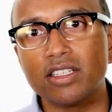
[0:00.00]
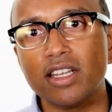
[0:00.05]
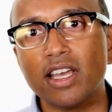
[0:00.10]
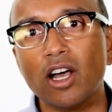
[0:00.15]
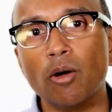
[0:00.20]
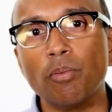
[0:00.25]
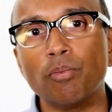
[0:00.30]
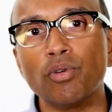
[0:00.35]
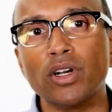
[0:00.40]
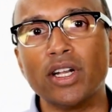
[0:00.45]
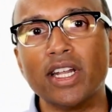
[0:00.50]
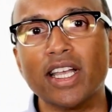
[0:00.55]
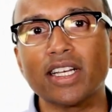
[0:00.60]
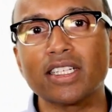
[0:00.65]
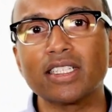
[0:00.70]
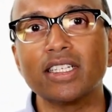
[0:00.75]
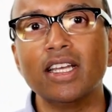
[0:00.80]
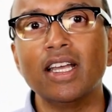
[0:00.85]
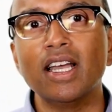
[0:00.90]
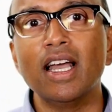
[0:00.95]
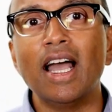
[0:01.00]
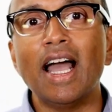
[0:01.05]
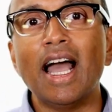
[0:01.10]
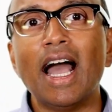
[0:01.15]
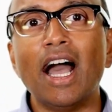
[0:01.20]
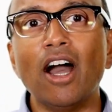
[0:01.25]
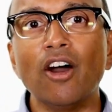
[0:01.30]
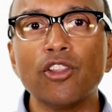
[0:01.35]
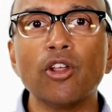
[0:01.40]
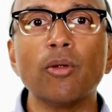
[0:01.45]
to help predict
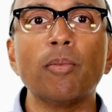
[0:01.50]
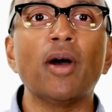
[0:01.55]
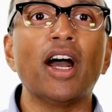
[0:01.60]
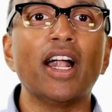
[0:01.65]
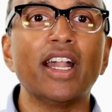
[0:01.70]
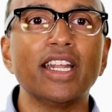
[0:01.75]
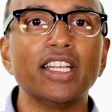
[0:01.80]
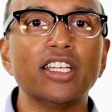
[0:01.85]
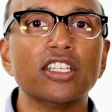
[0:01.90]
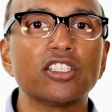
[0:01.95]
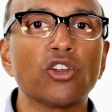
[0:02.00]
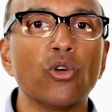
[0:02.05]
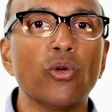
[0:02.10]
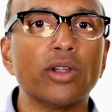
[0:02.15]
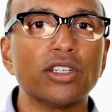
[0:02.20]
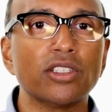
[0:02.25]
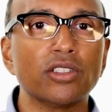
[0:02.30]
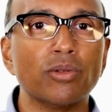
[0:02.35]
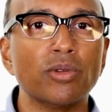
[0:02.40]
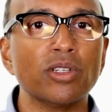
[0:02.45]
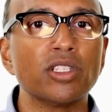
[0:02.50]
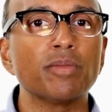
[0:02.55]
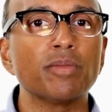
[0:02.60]
how their body is going to